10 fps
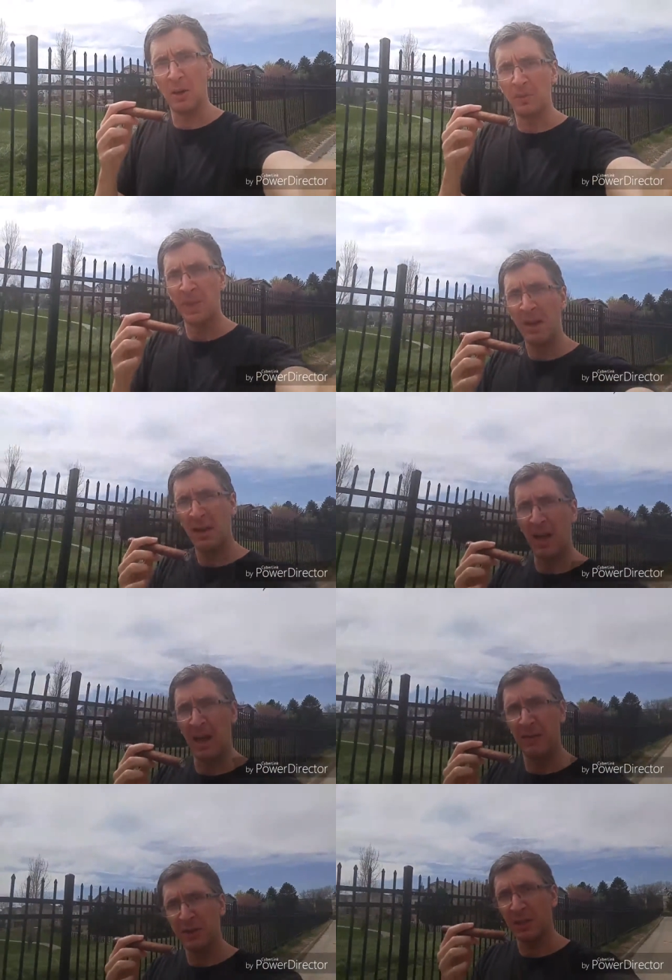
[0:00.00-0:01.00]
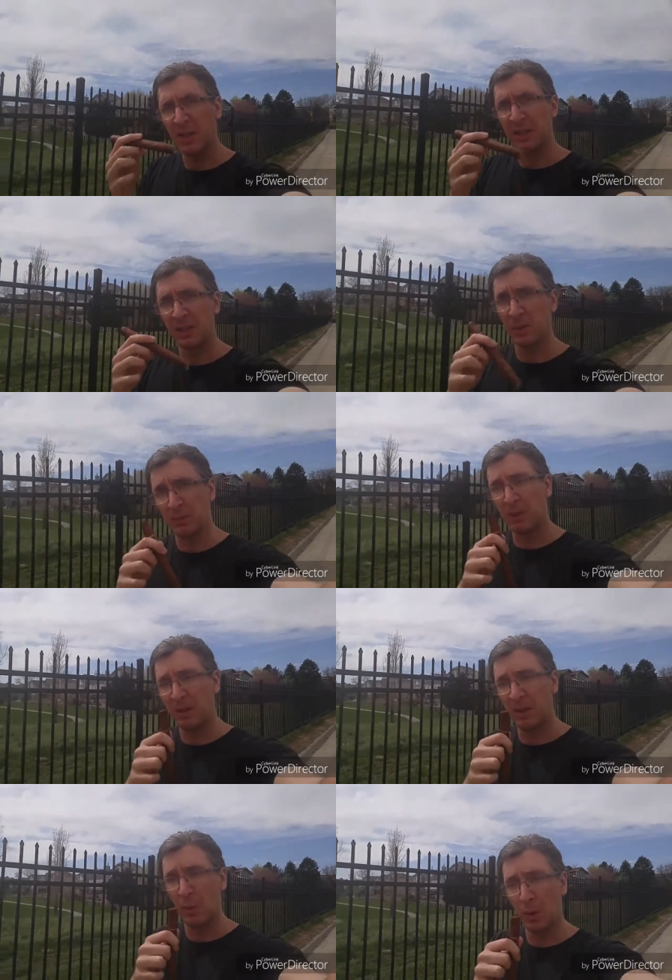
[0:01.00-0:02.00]
so I officially cut this with
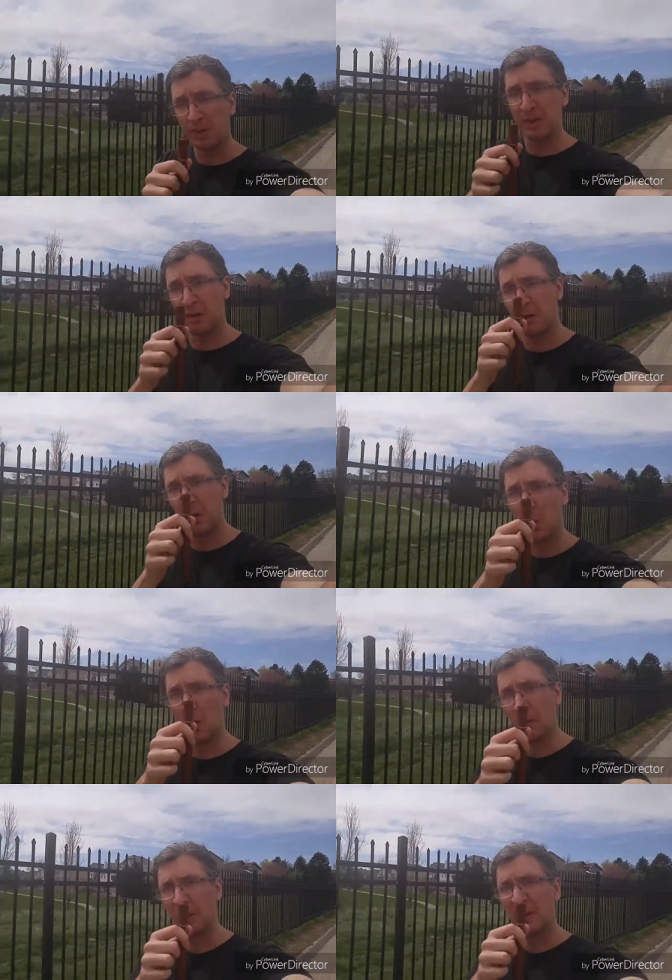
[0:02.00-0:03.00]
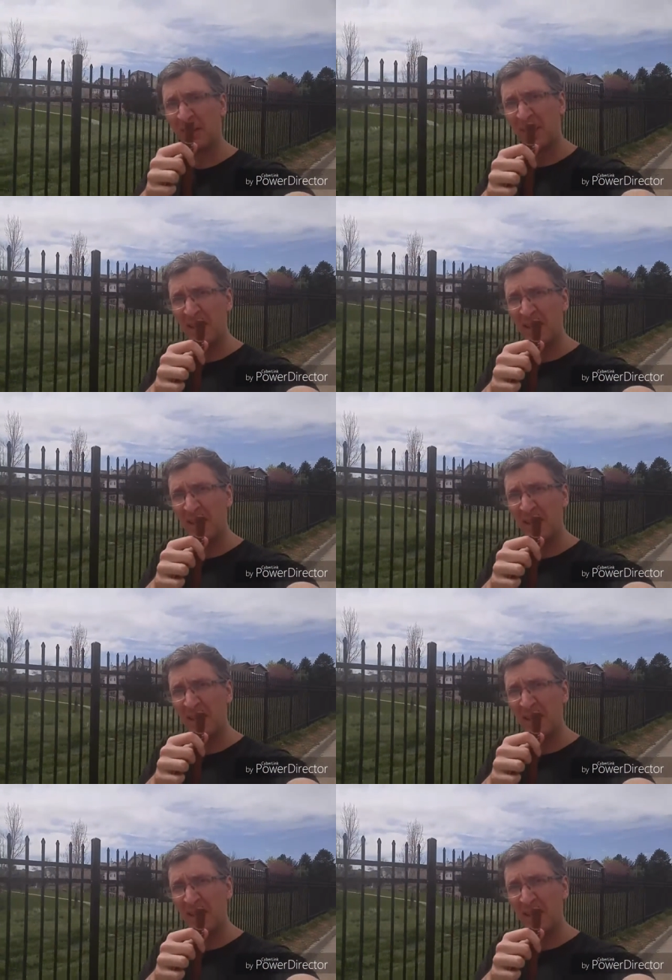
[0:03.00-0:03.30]
probably the worst cutter in the world,